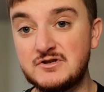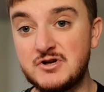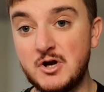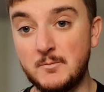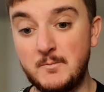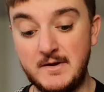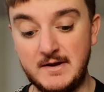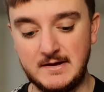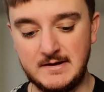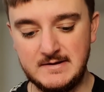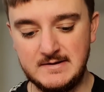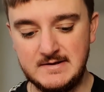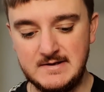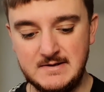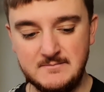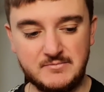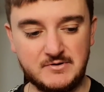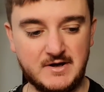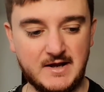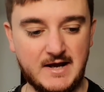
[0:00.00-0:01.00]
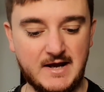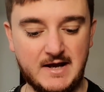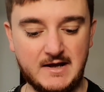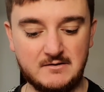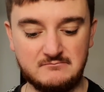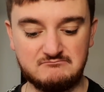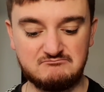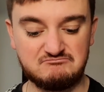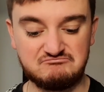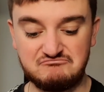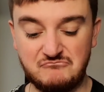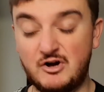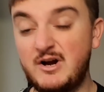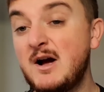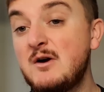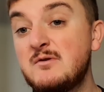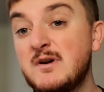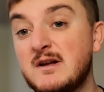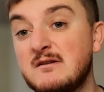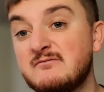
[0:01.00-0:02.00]
We just got beat, but not
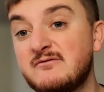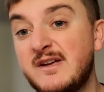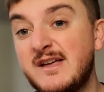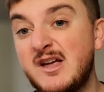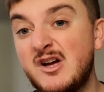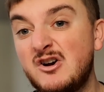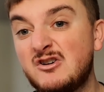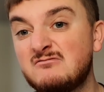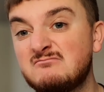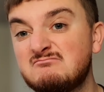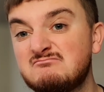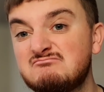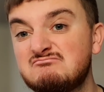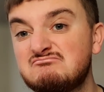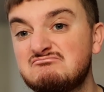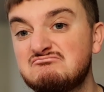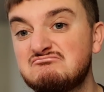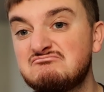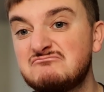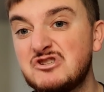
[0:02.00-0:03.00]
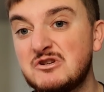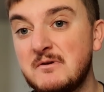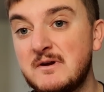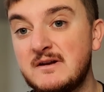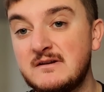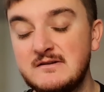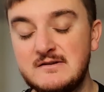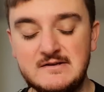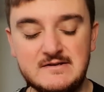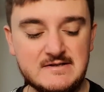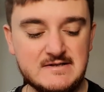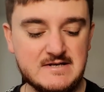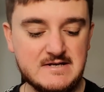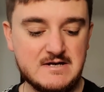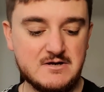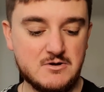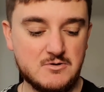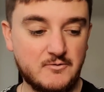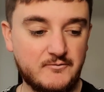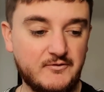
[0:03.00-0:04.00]
counting it. VAR, do you know what I mean?
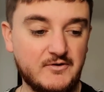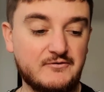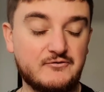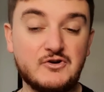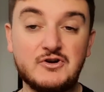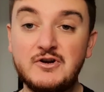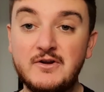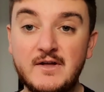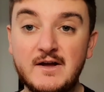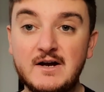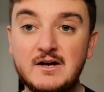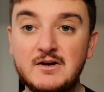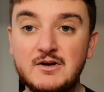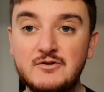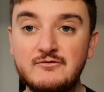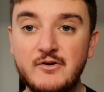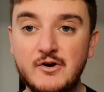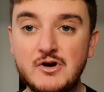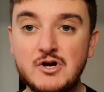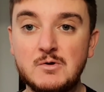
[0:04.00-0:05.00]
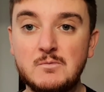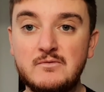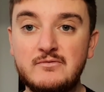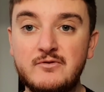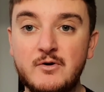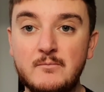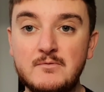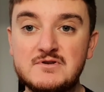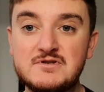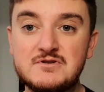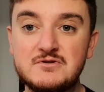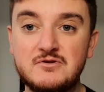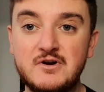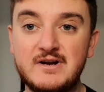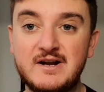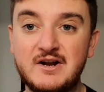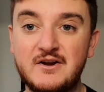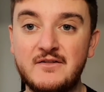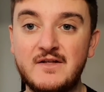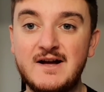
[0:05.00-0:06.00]
Hopefully for another very good performance to
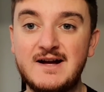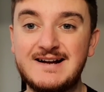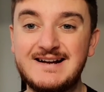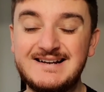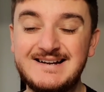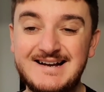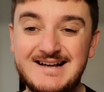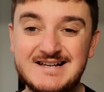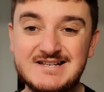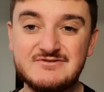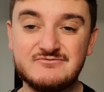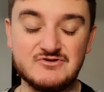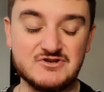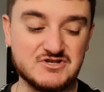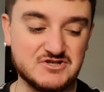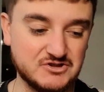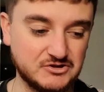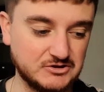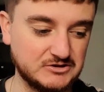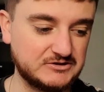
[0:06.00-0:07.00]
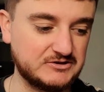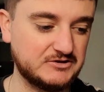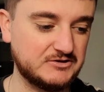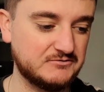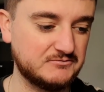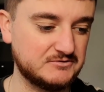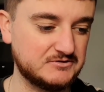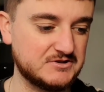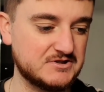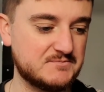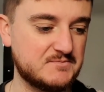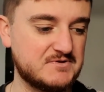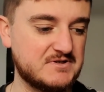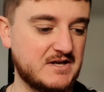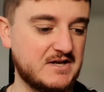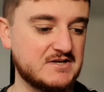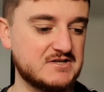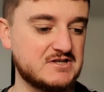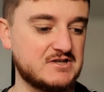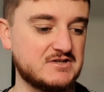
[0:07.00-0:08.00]
it and another class result. We'll just
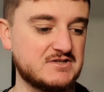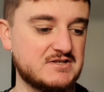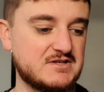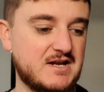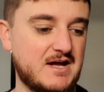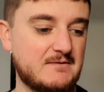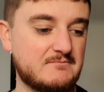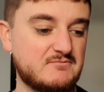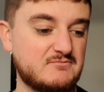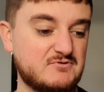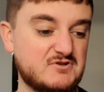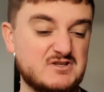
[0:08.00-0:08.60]
pretend Chelsea didn't happen.